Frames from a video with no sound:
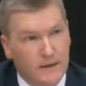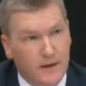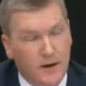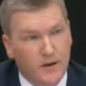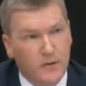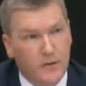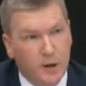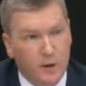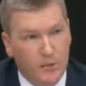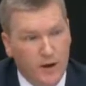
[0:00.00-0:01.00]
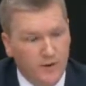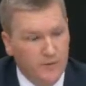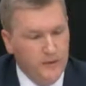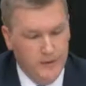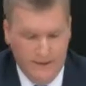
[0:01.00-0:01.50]
and you have to become
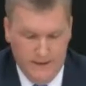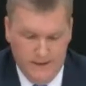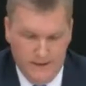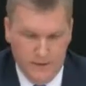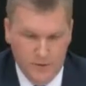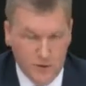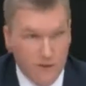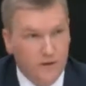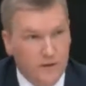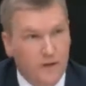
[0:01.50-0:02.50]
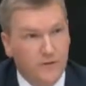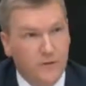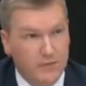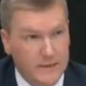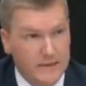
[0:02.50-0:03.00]
profitable, but you also have to
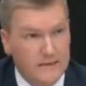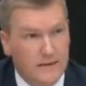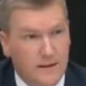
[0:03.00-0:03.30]
compete.